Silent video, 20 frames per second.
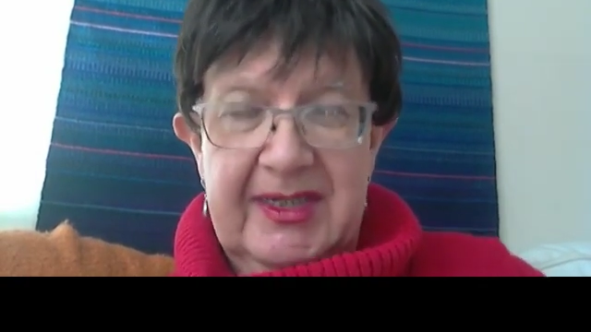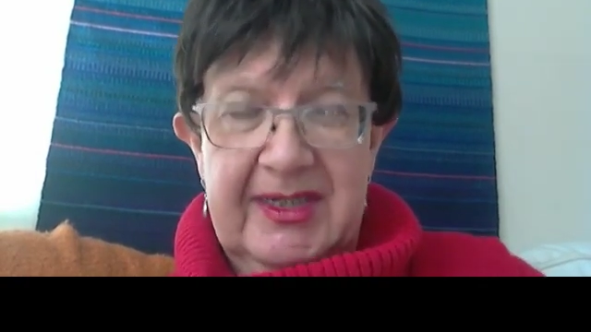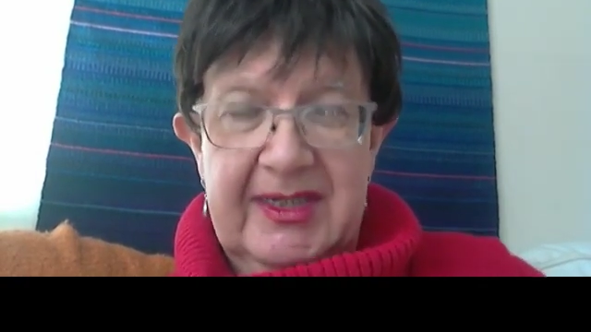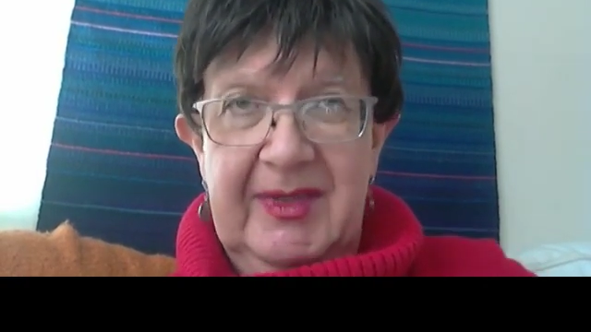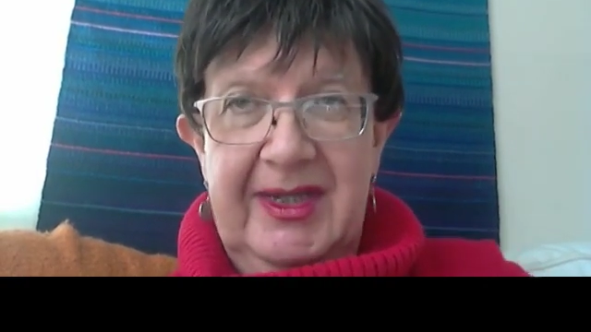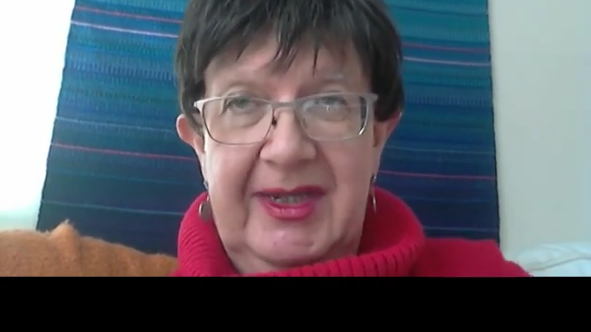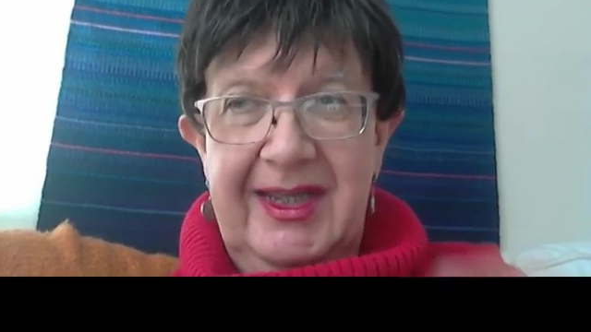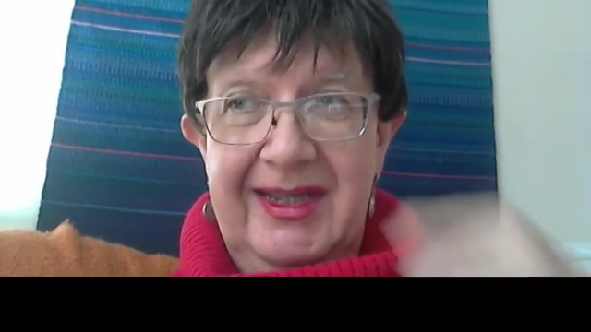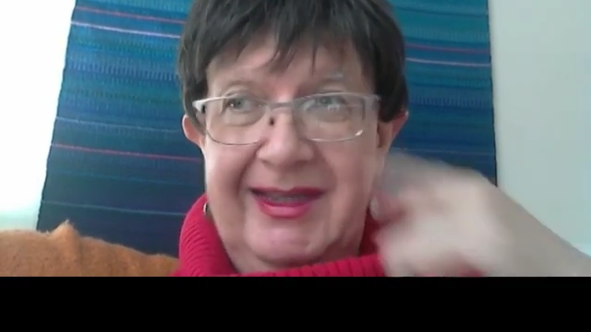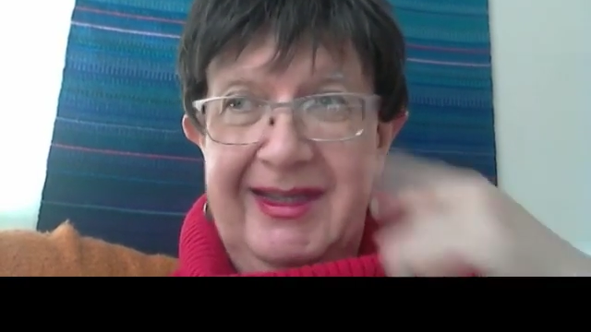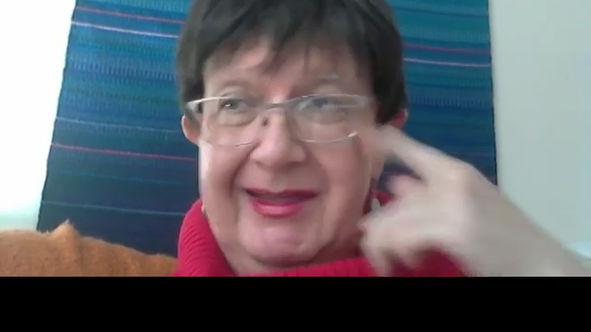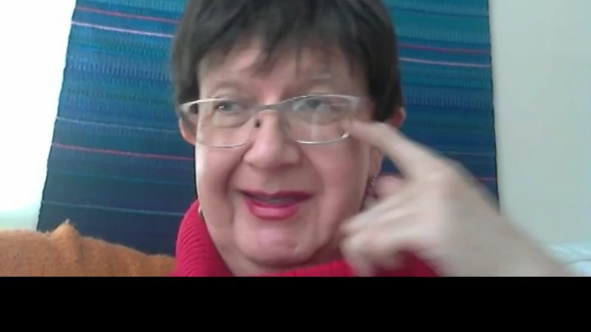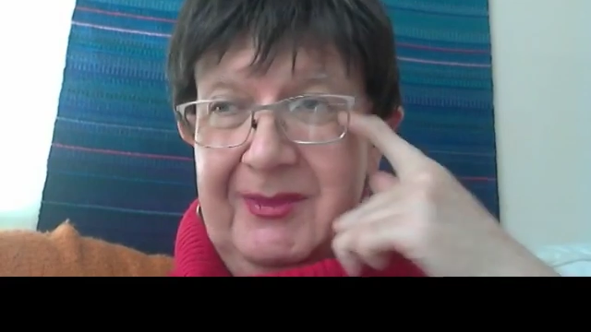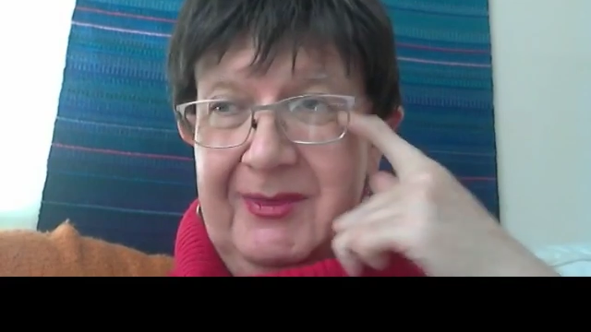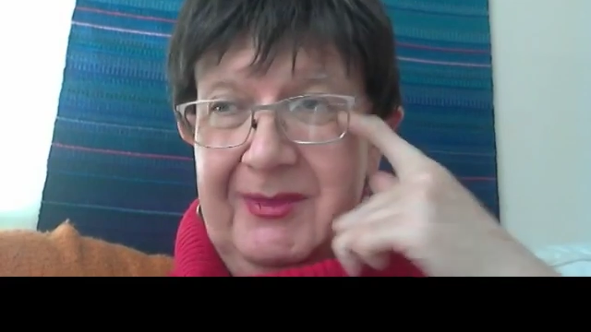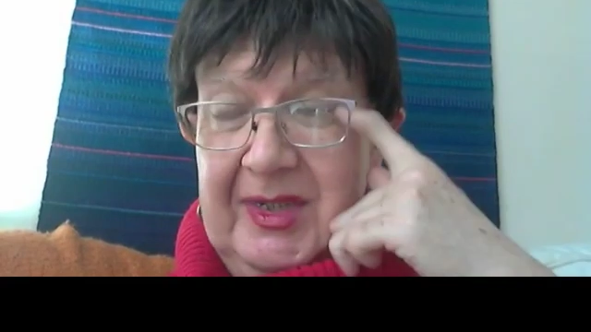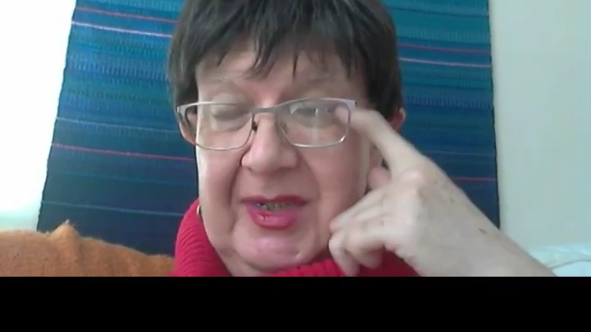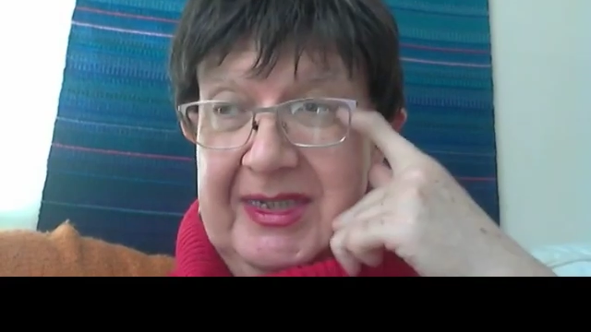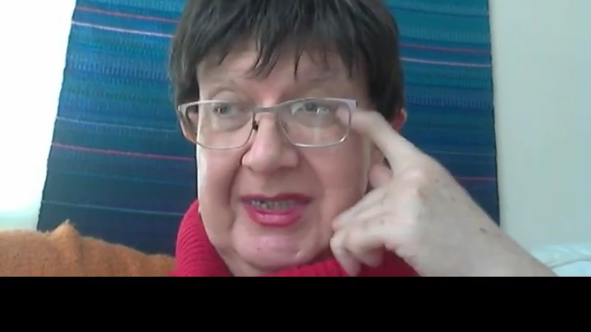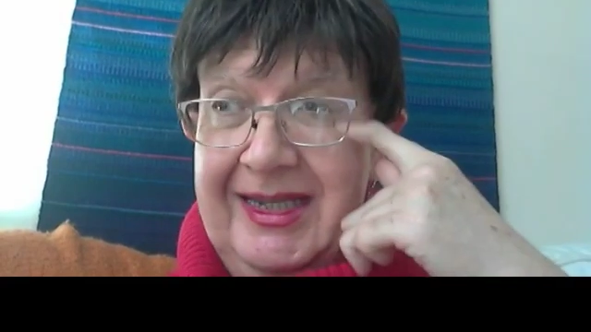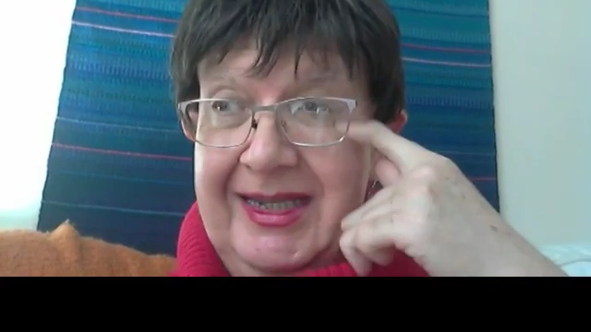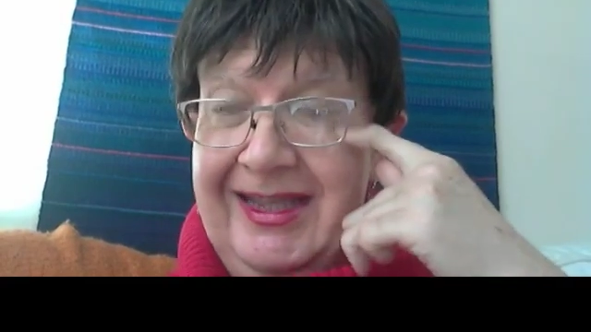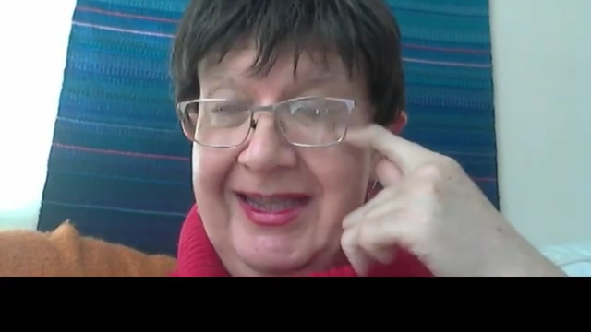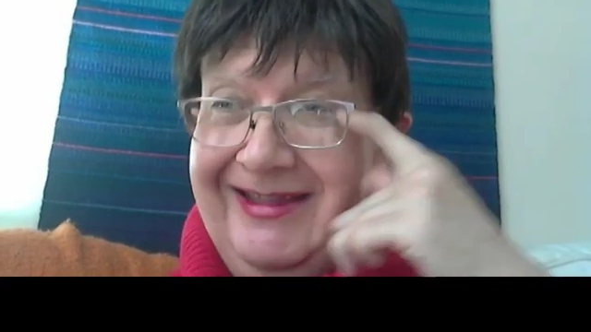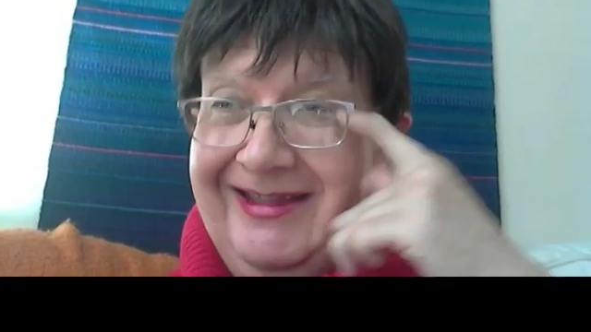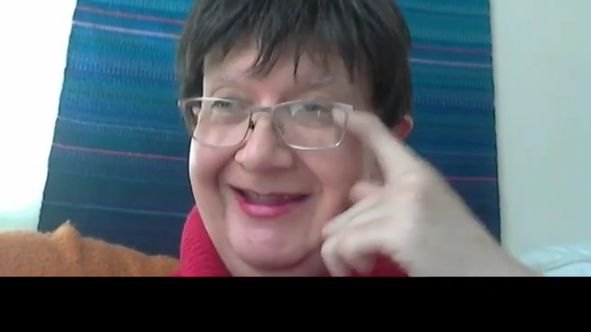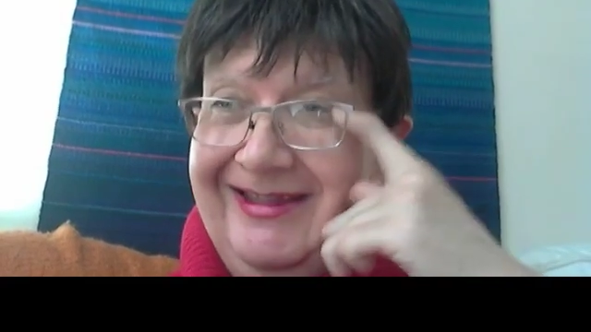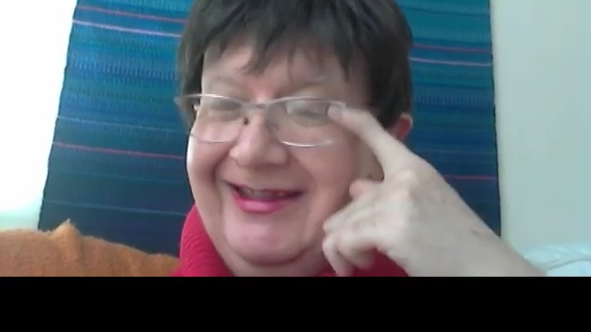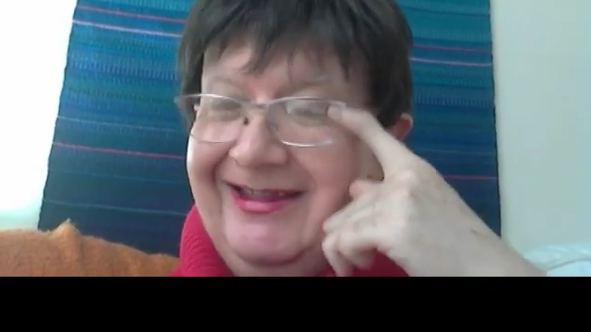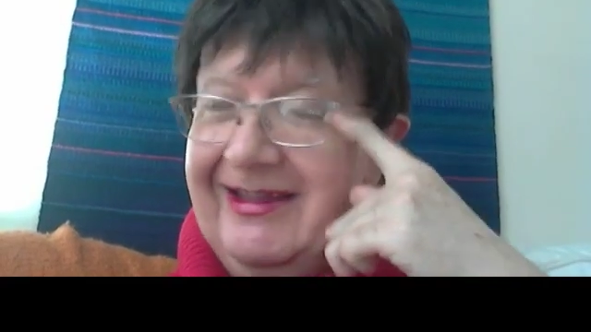I mean,
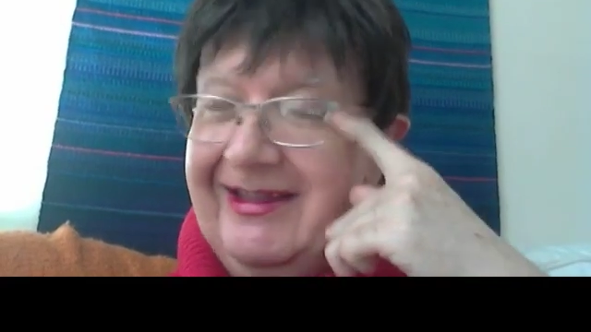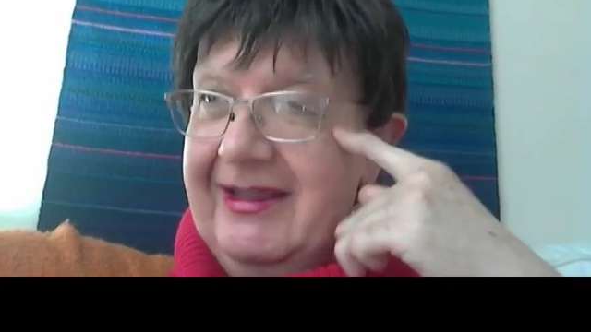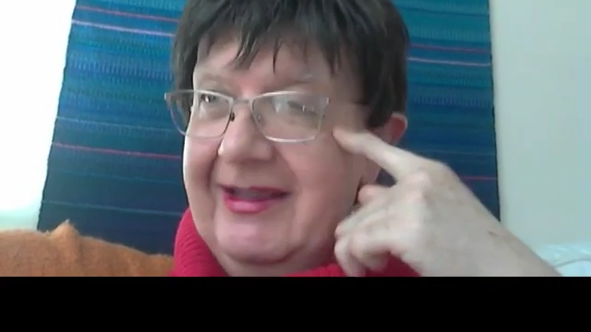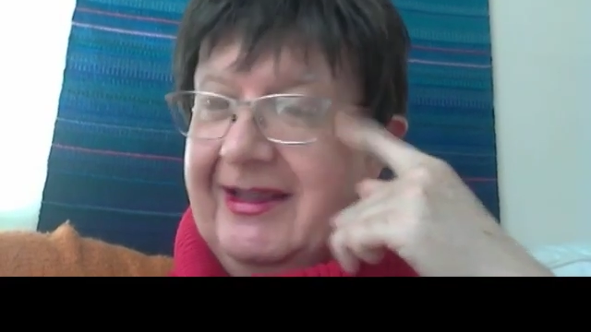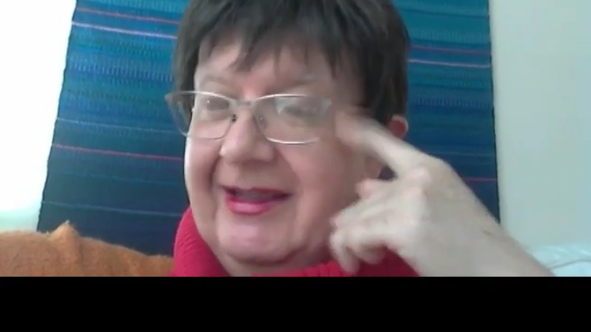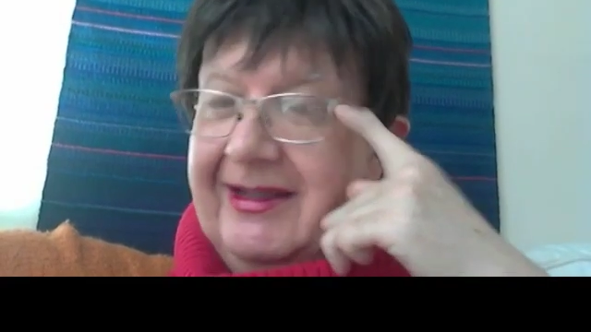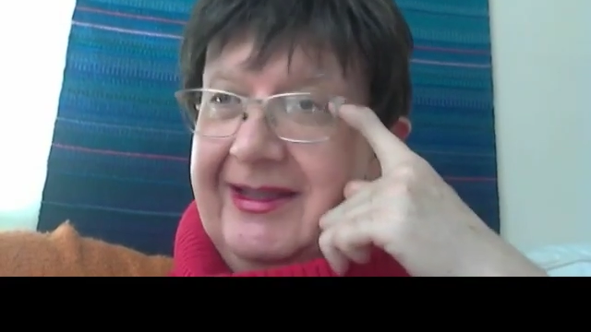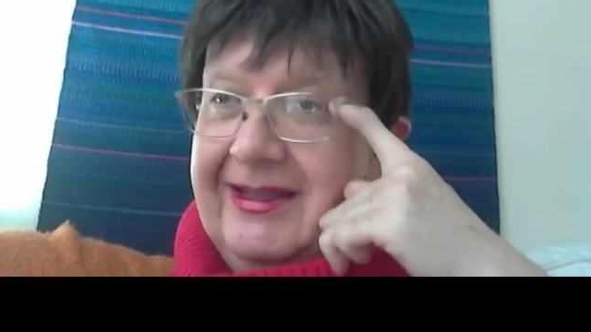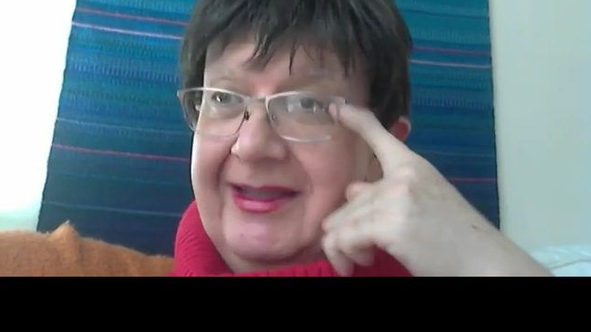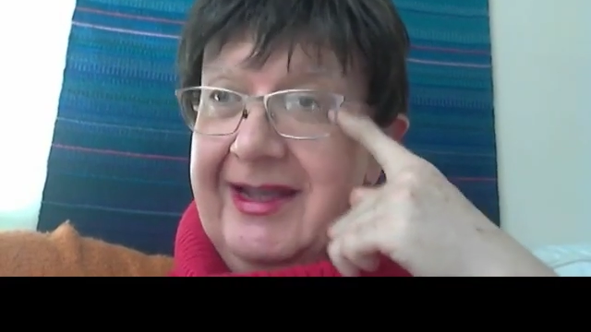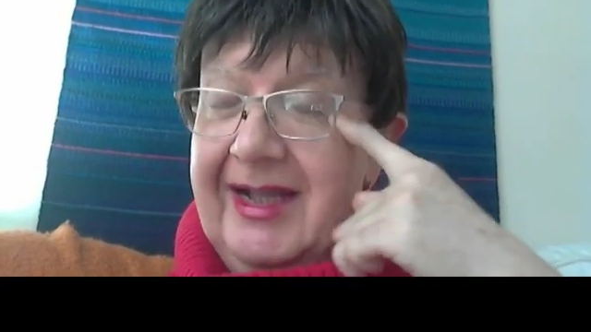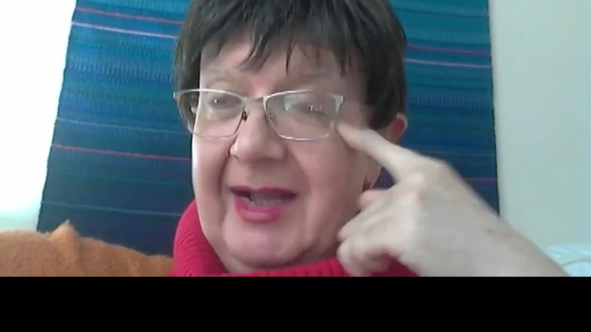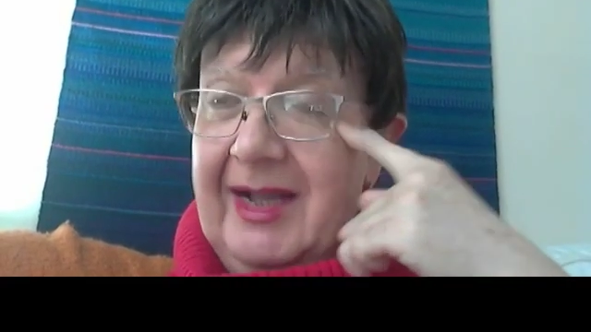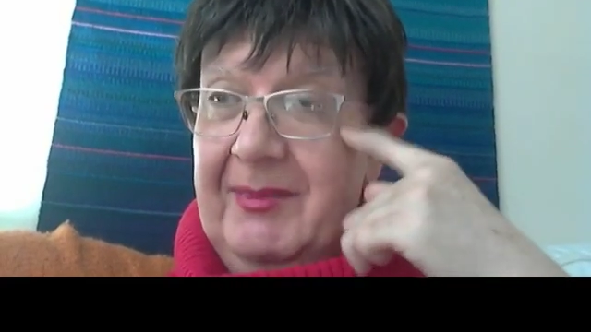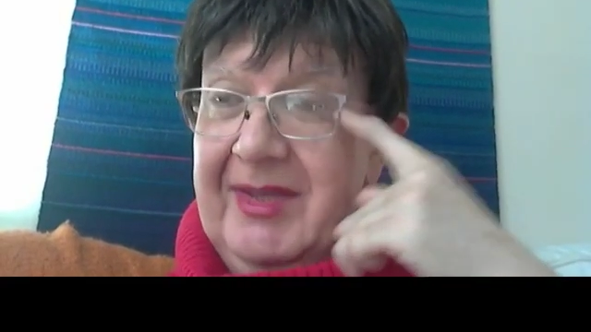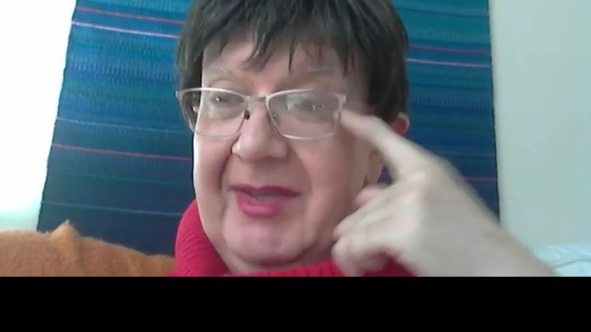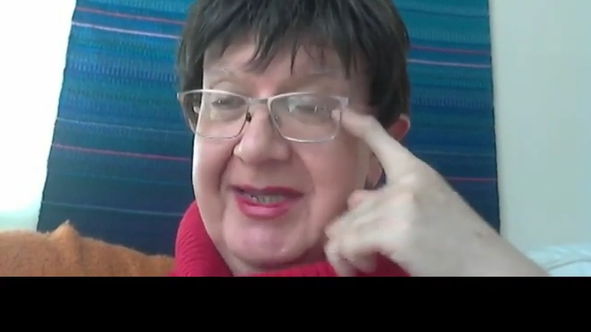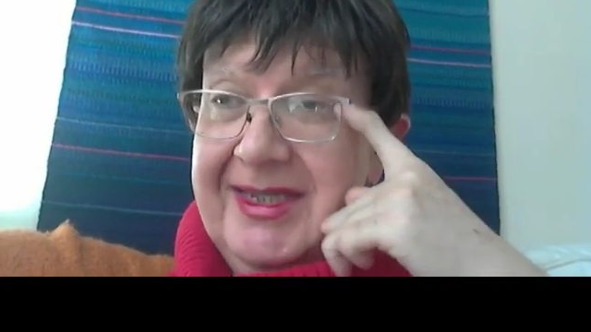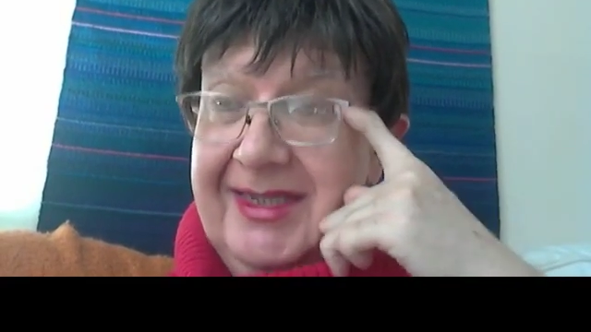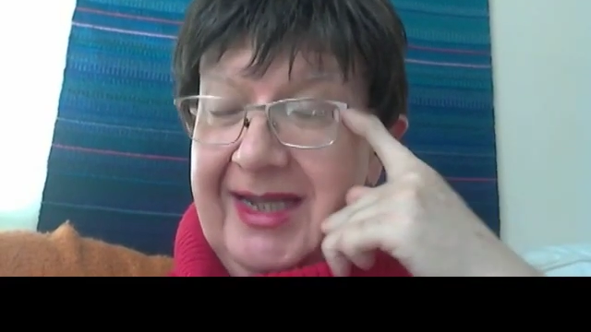there's